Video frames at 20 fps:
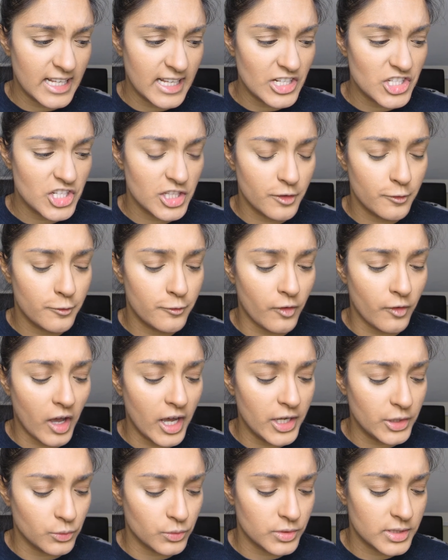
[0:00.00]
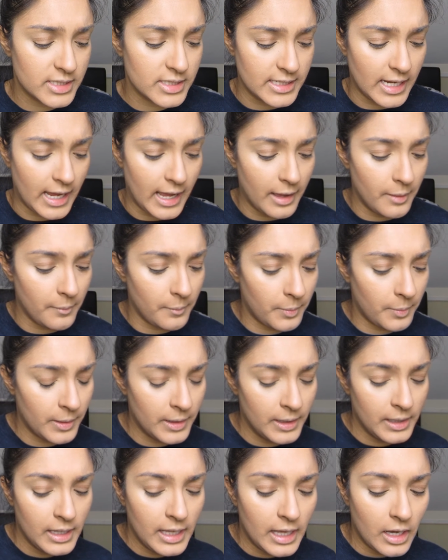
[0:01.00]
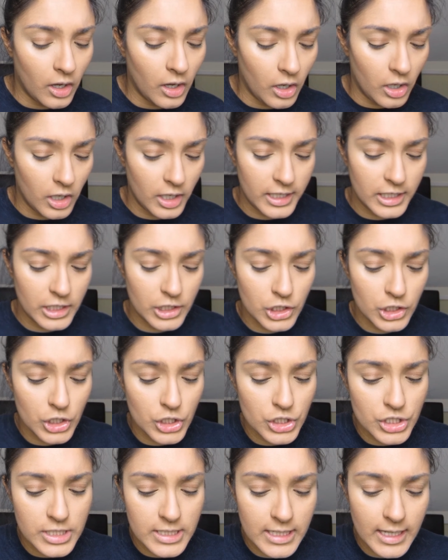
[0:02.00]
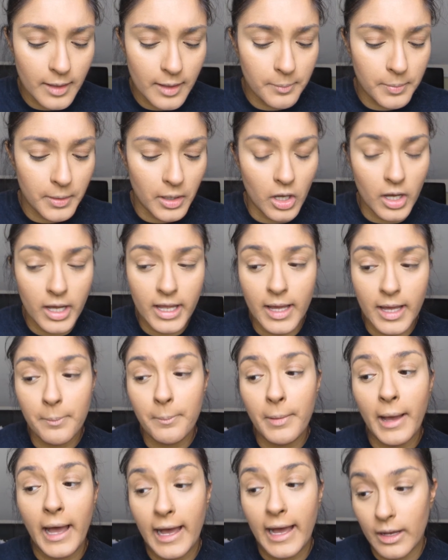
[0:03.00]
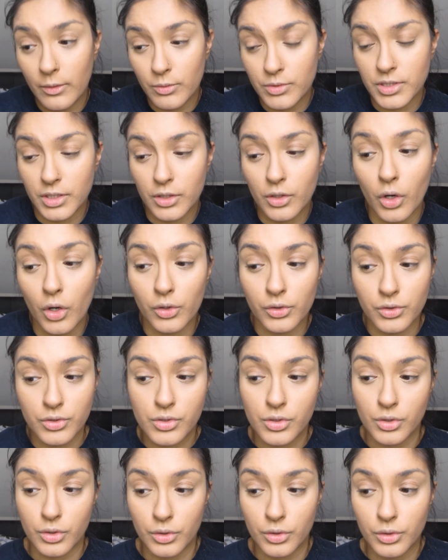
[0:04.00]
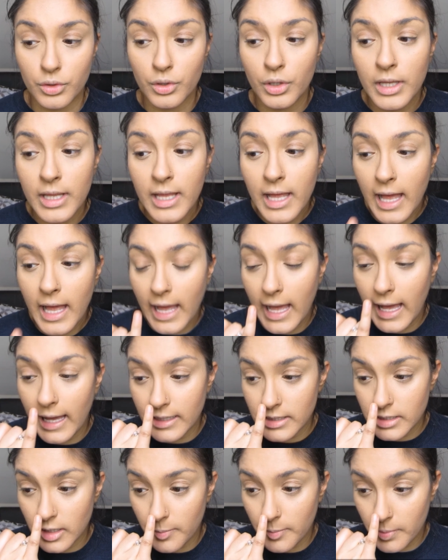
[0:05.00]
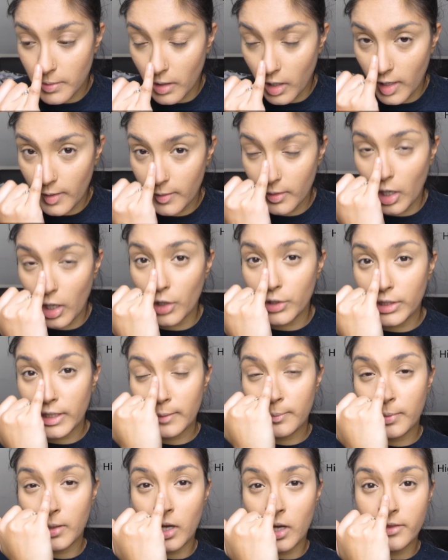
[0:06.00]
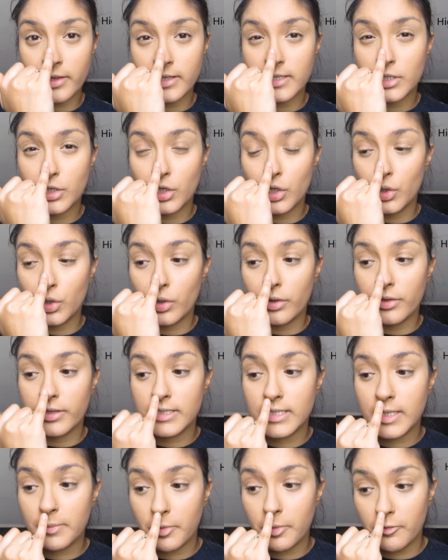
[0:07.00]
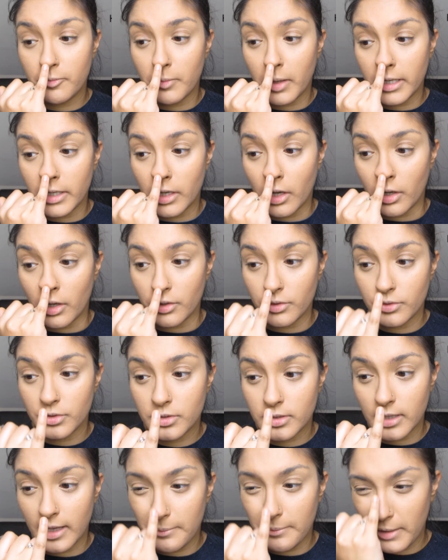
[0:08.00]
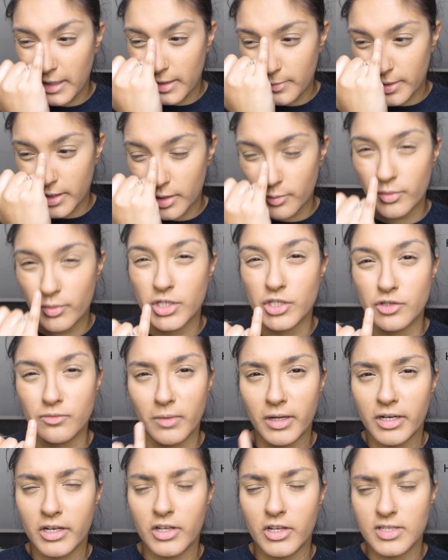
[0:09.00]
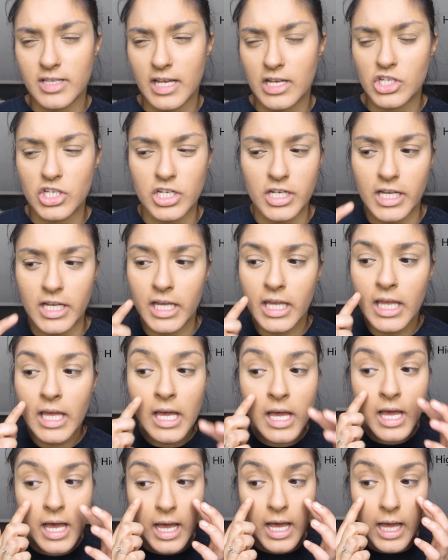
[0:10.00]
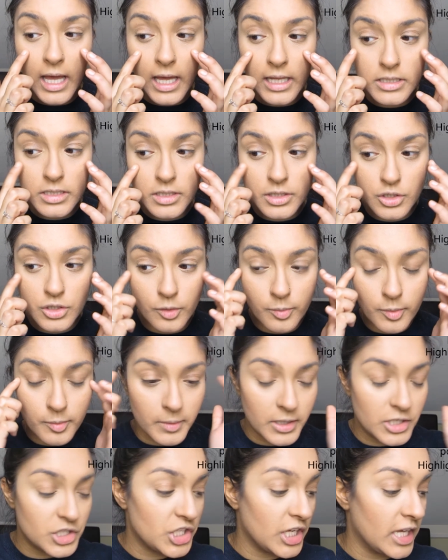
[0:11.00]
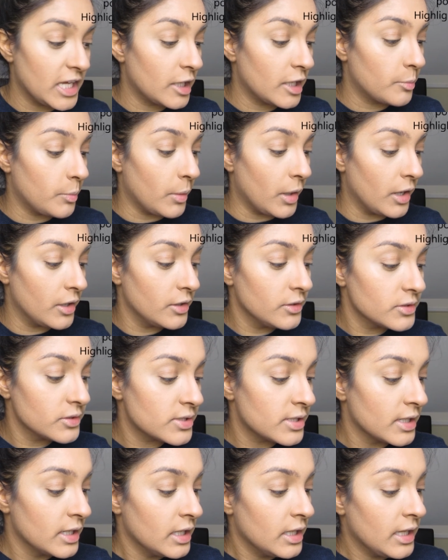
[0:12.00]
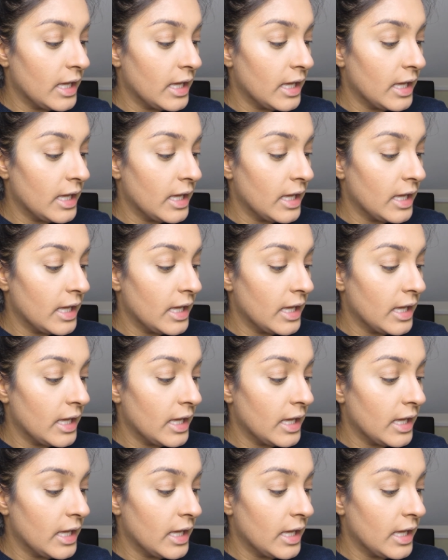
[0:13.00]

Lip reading: is actually the final step, I usually apply a powder contour, and I only apply this to the tip of my nose, and maybe the bridge of my nose actually, and the top of my cheekbones.